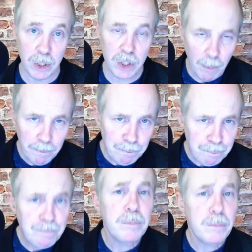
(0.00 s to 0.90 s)
So
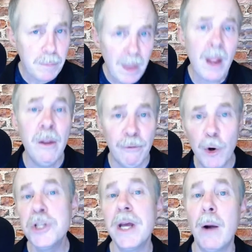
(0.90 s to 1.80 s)
the
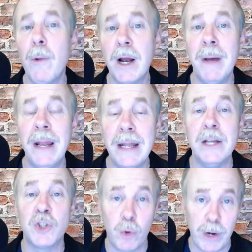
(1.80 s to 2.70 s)
first thing I recommend
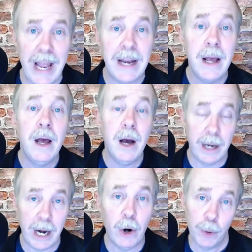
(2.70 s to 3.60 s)
is create a
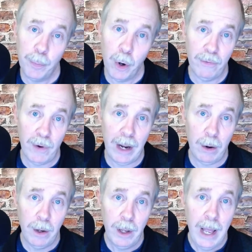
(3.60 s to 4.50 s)
character
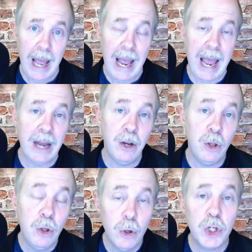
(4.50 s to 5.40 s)
profile. And
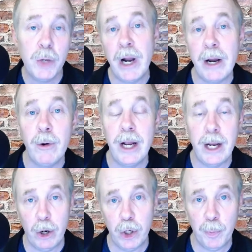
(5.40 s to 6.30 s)
usually when I create a
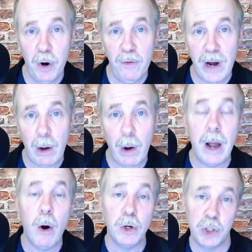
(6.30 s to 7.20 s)
character profile, I
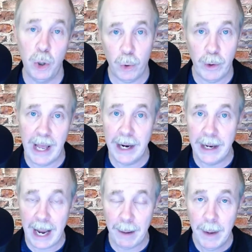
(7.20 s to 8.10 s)
also create a
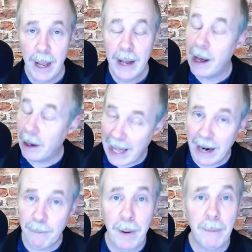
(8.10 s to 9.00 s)
name. Now, a lot
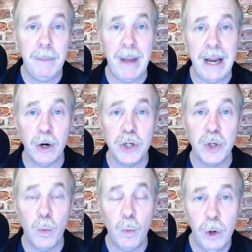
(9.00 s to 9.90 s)
of puppet makers
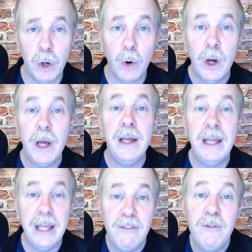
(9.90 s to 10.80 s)
will
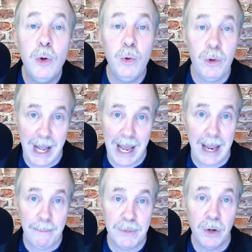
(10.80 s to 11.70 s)
give you
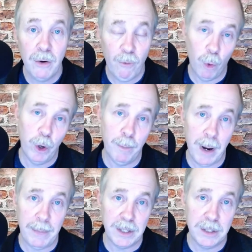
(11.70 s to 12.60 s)
names for your
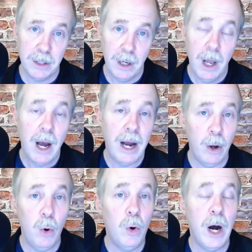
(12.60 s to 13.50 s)
puppets. I
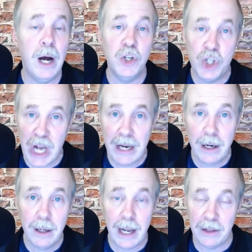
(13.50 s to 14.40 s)
know Jet
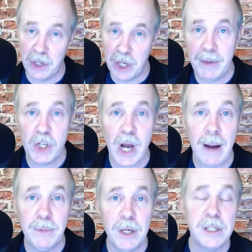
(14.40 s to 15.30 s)
at the Dummy
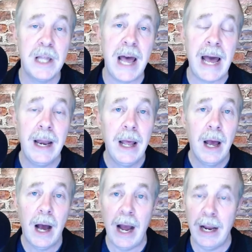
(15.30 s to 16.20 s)
Shop does that.
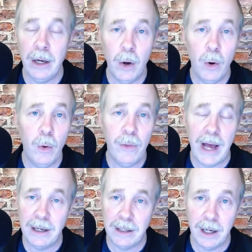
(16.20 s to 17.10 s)
I know
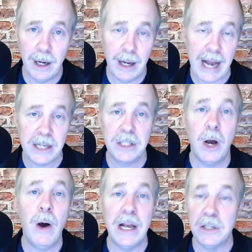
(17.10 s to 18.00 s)
that
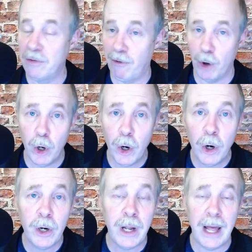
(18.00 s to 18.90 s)
Axtell has
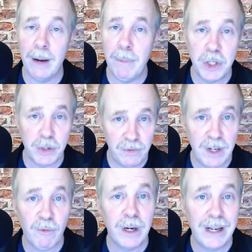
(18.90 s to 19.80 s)
Vern and a bunch of
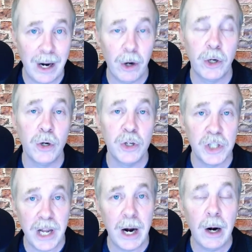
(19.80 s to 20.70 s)
different characters
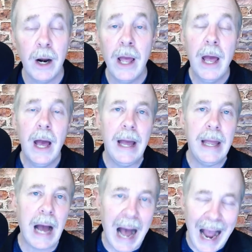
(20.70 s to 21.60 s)
there.
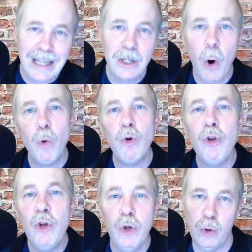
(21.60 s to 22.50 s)
I don't
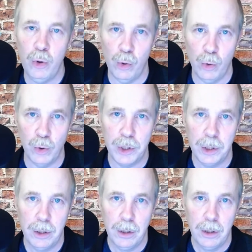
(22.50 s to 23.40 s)
use
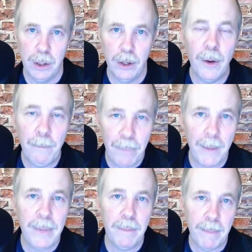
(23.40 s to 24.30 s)
the
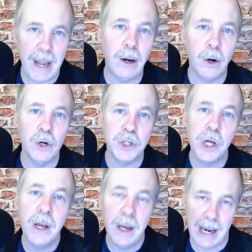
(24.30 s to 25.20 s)
puppet maker's
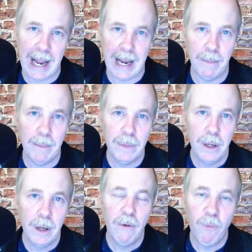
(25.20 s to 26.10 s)
name
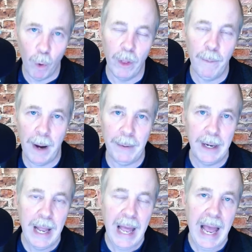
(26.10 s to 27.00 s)
for the puppet.
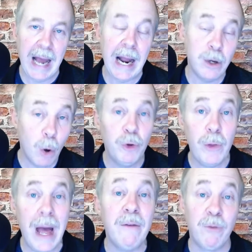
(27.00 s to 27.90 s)
And I don't do
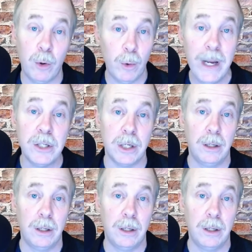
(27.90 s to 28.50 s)
that for a reason.